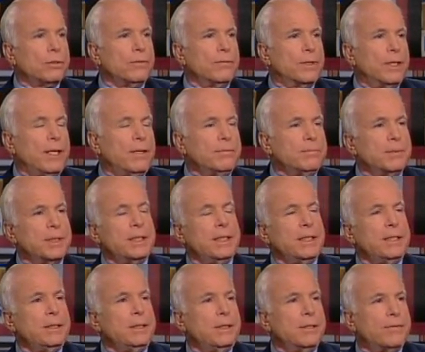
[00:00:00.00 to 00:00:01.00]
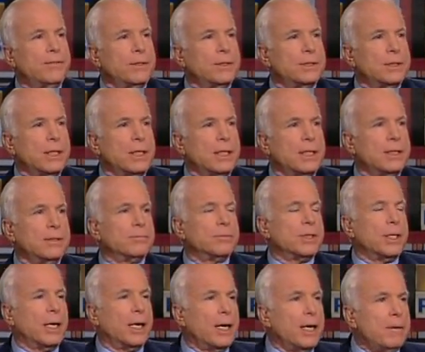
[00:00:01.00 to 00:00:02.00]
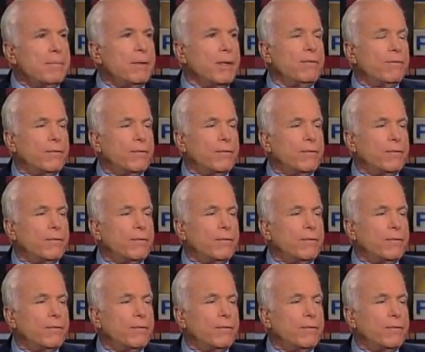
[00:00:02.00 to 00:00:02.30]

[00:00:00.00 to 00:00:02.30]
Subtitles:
of government in different times. I'm